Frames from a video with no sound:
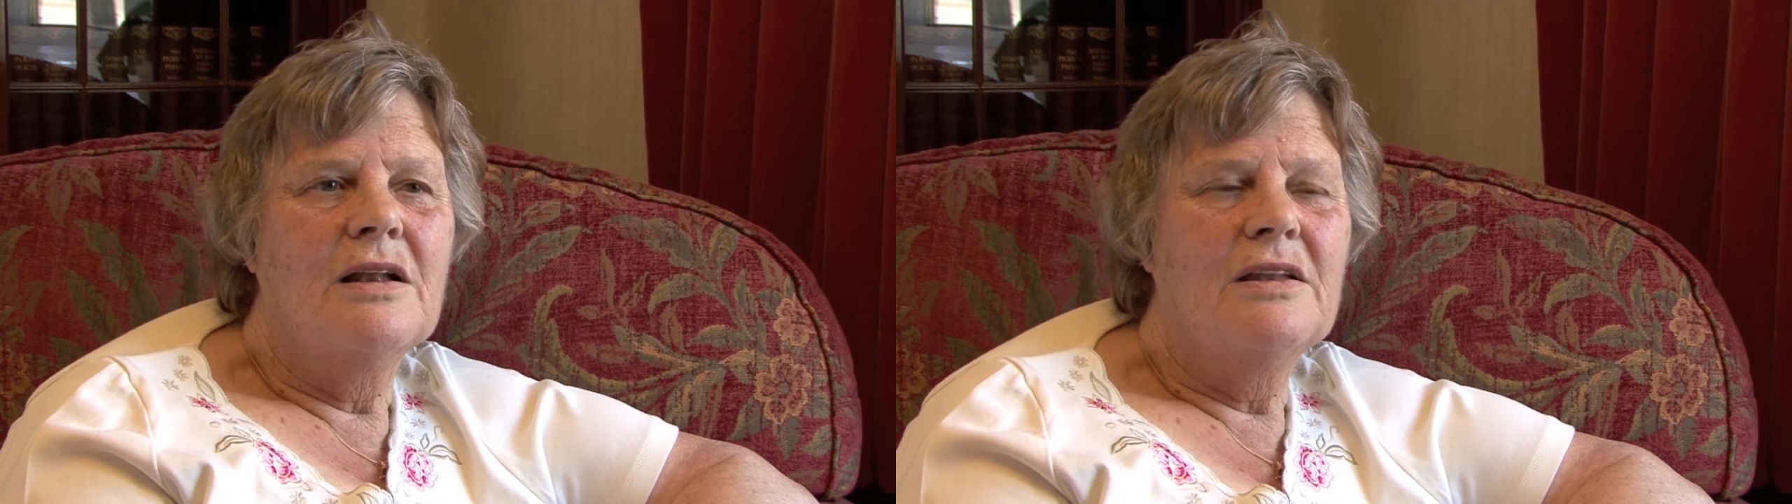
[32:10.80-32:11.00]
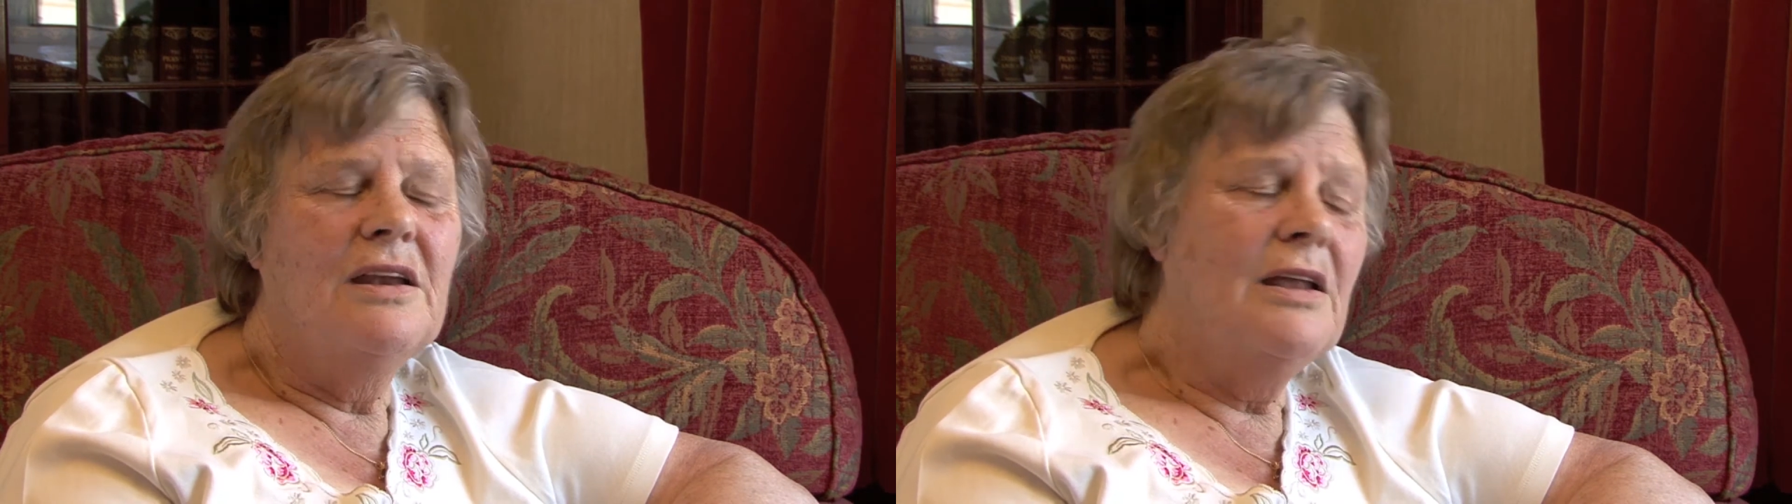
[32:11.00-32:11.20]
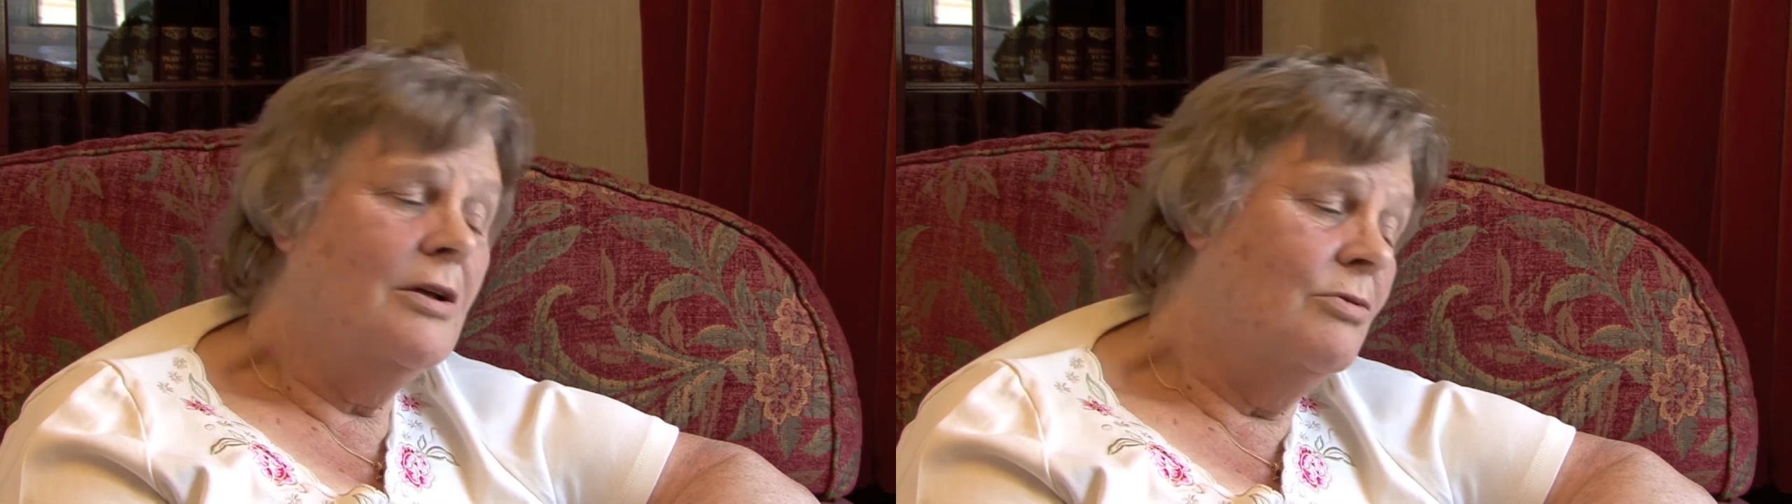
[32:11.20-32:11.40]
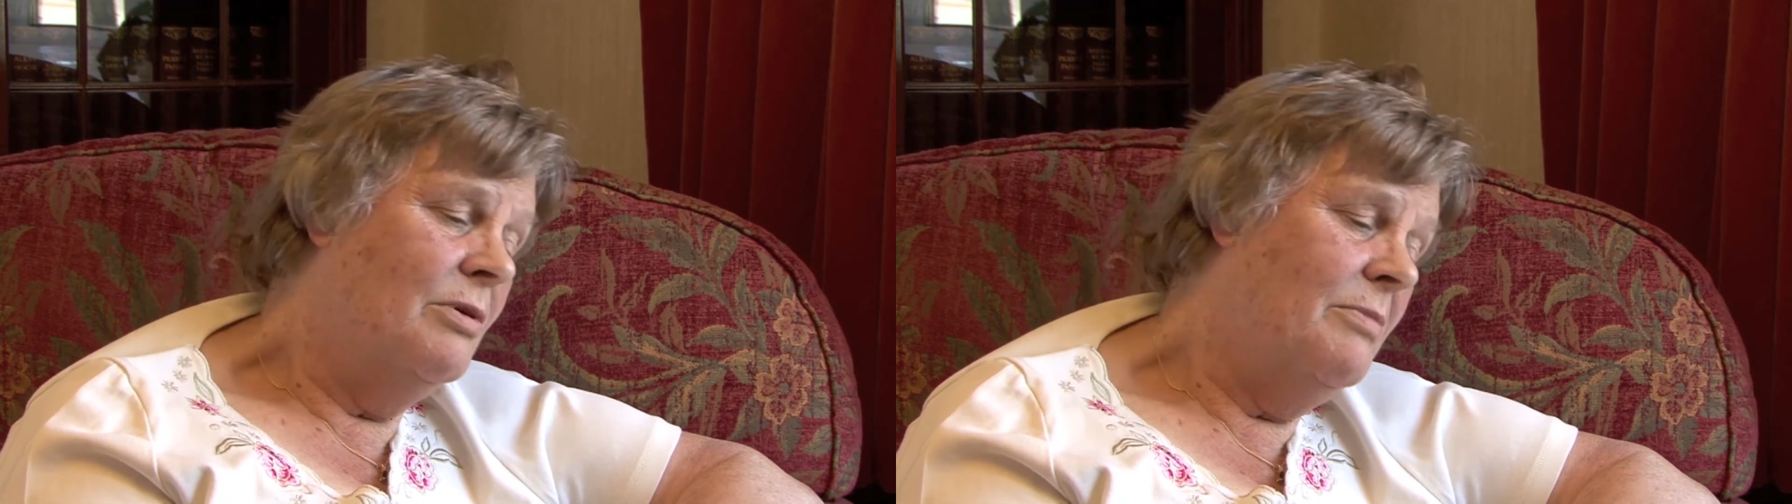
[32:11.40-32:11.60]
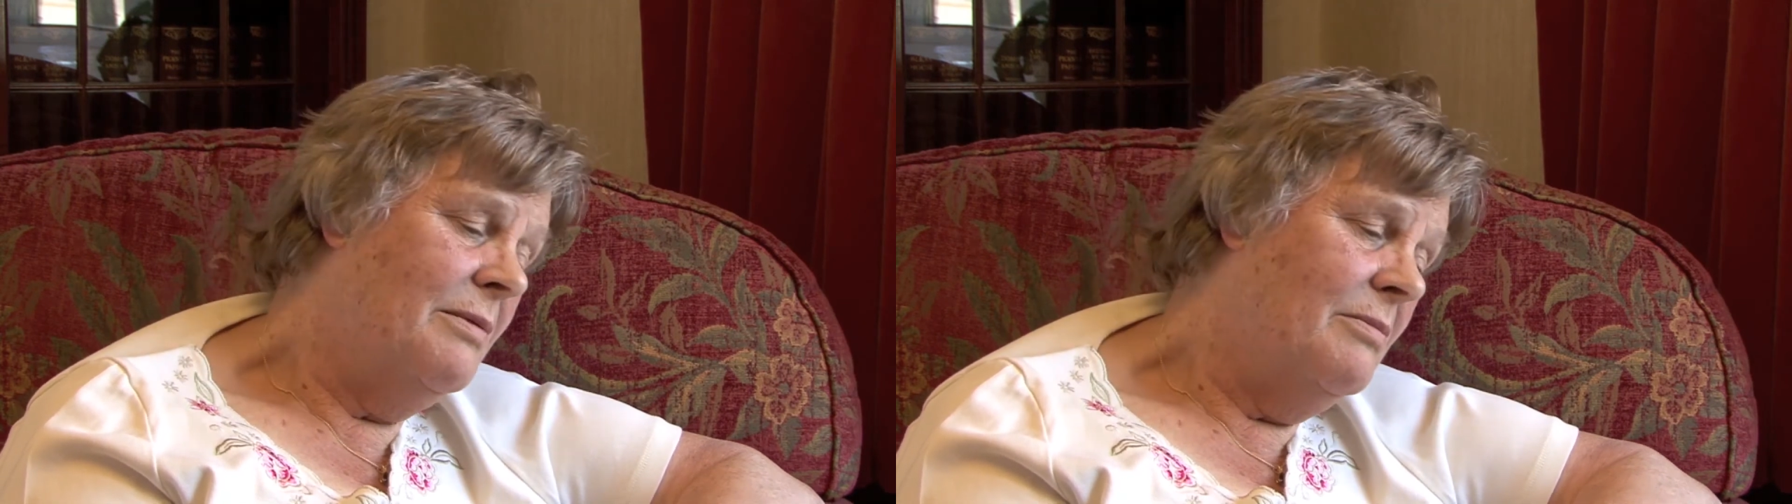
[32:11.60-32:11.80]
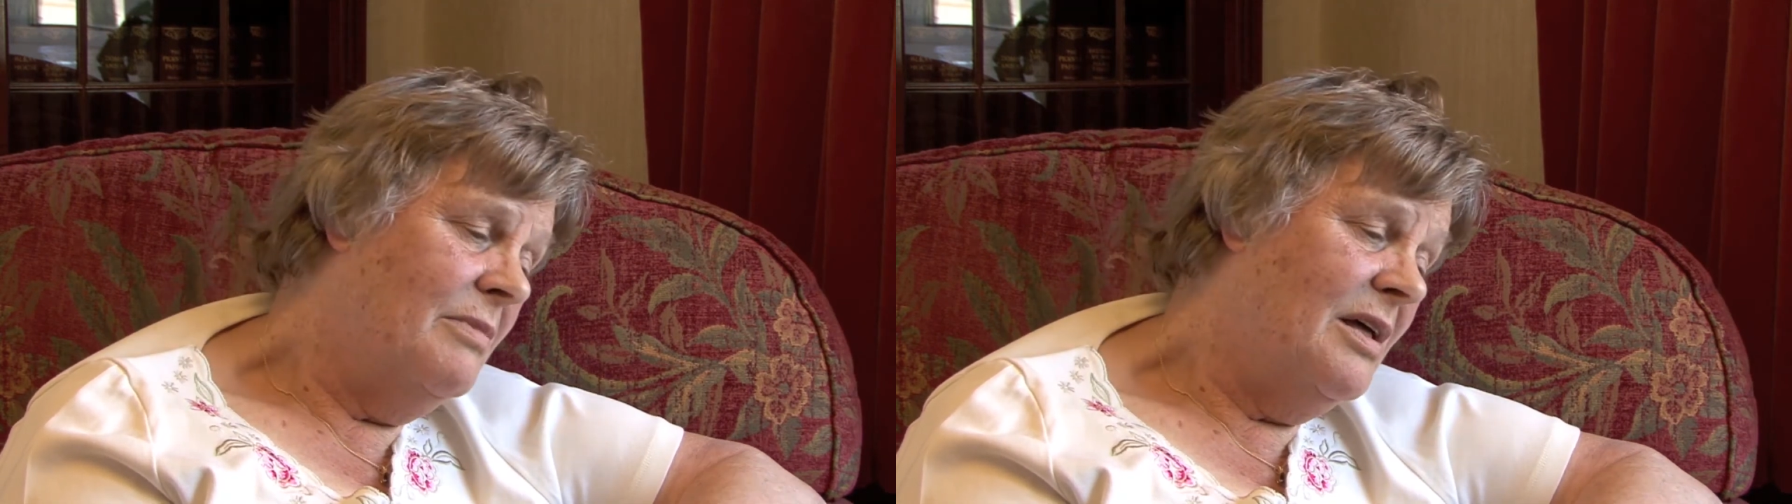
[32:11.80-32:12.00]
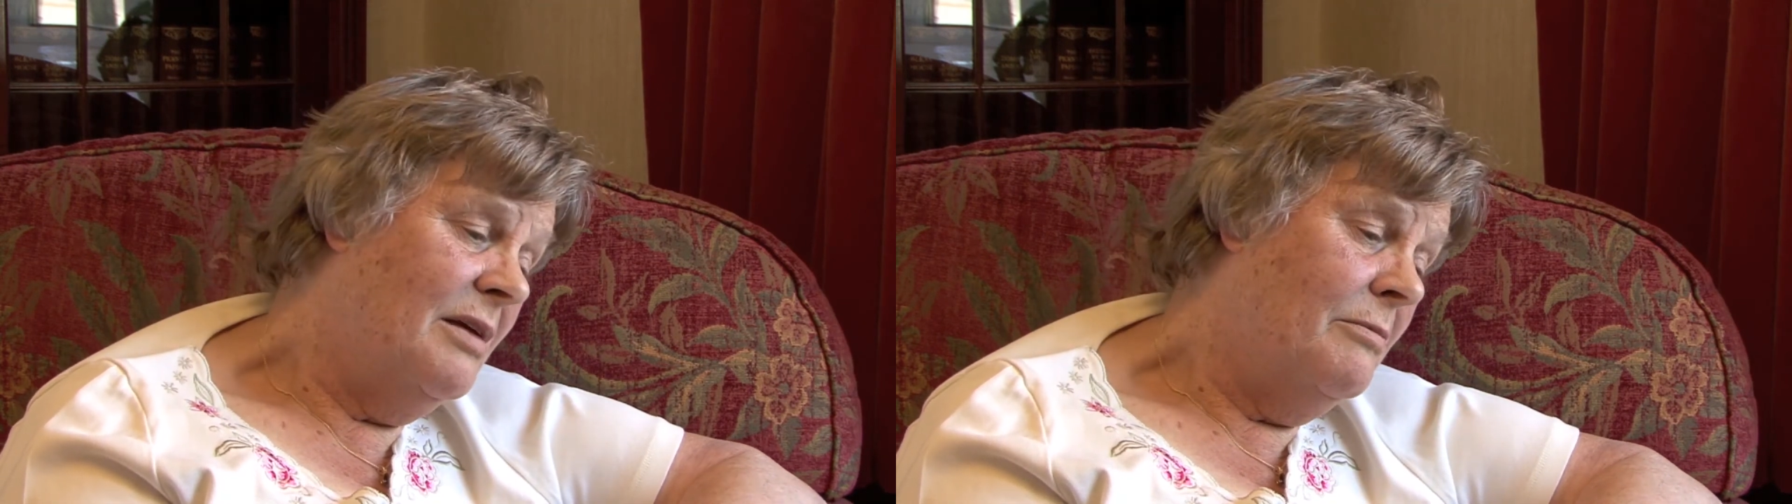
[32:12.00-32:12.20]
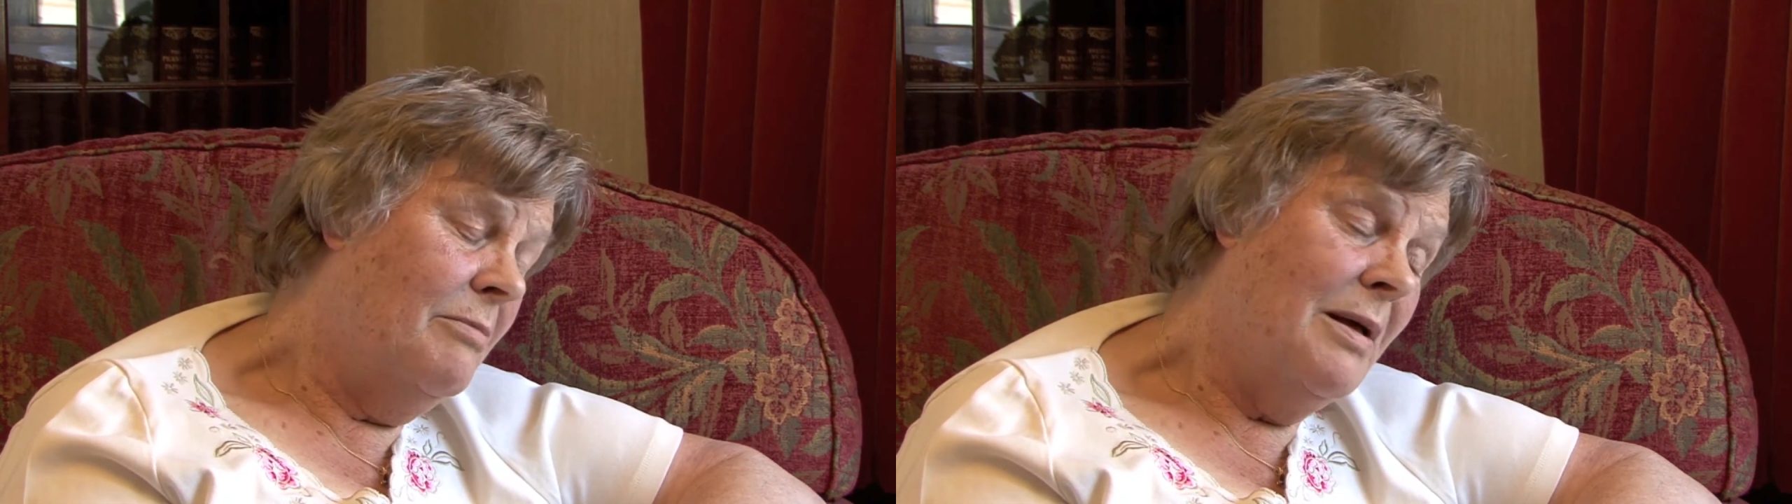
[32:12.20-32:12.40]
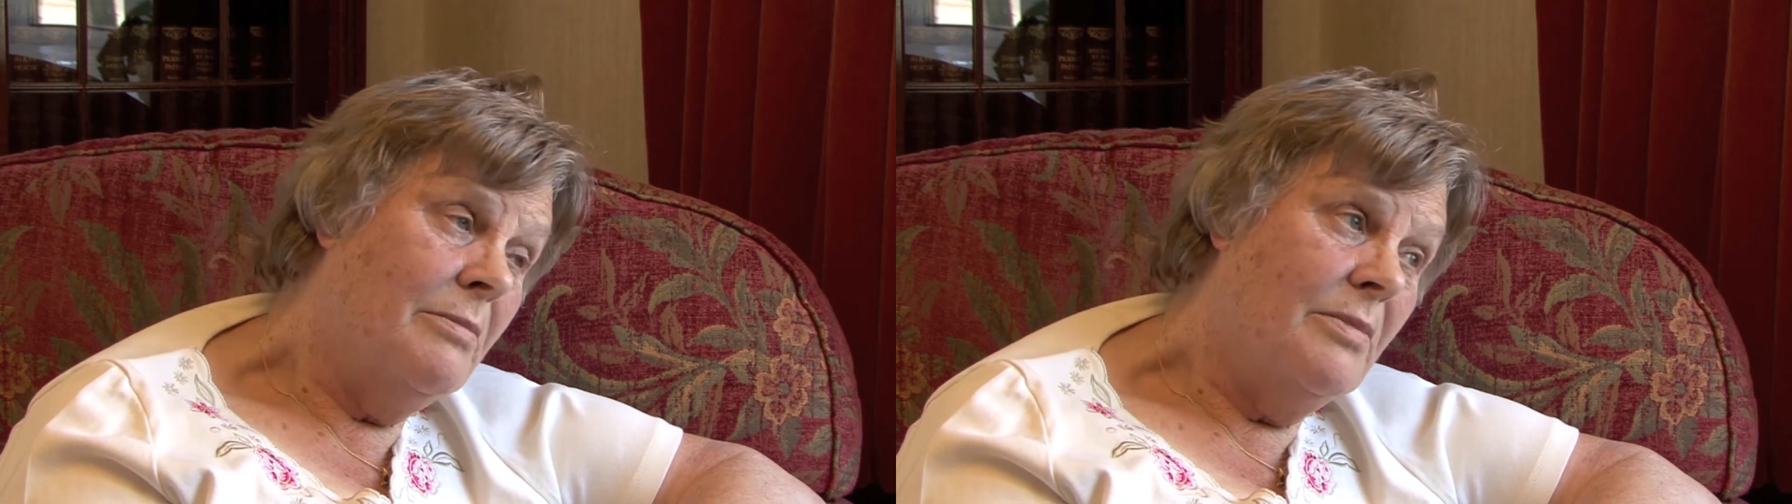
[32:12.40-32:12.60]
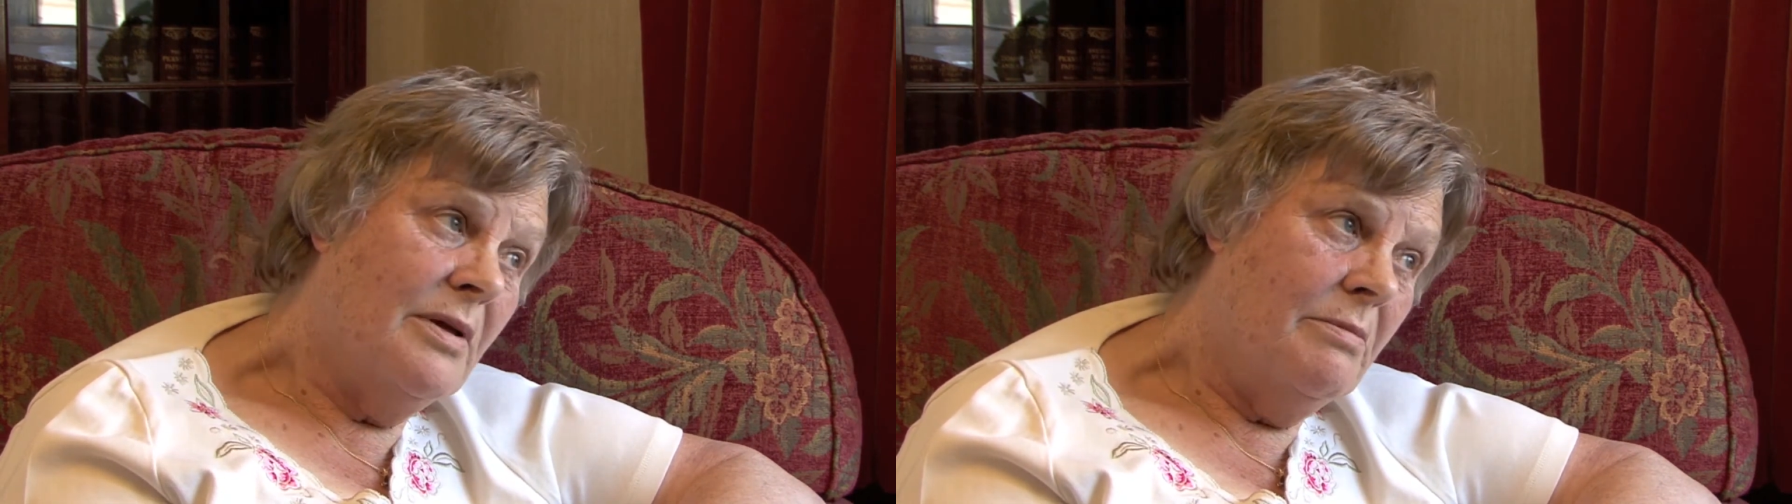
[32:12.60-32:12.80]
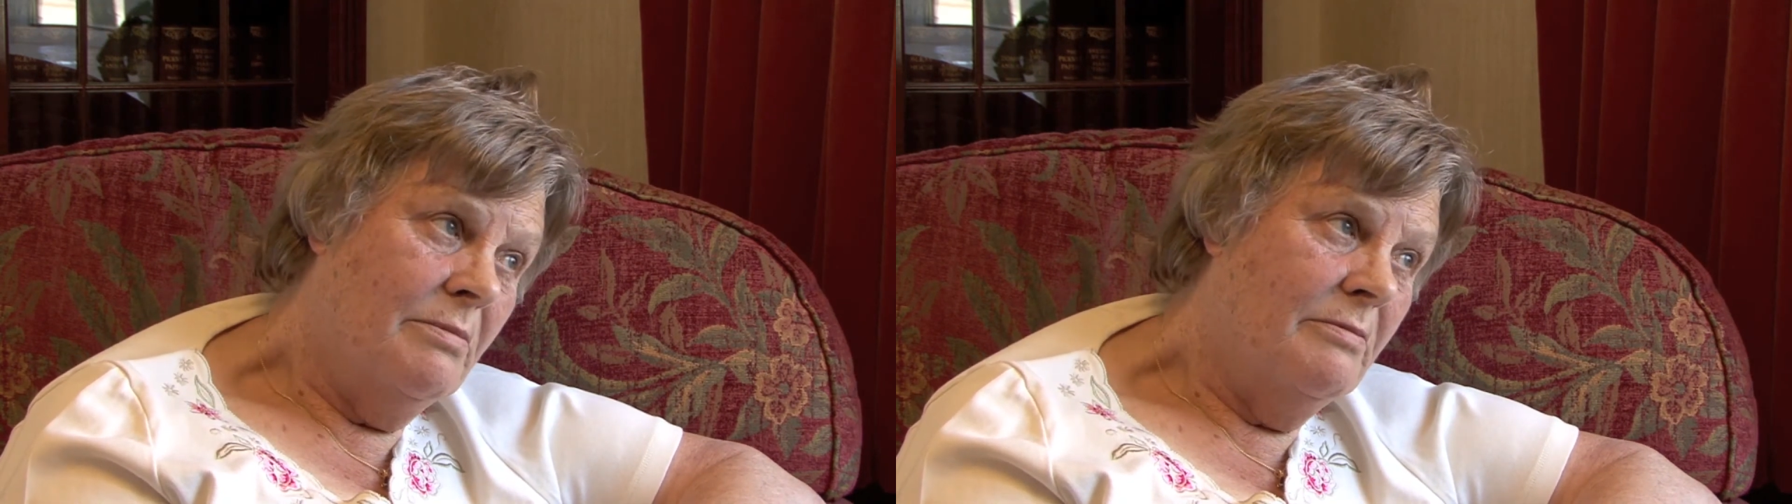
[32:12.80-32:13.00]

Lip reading: And then I remember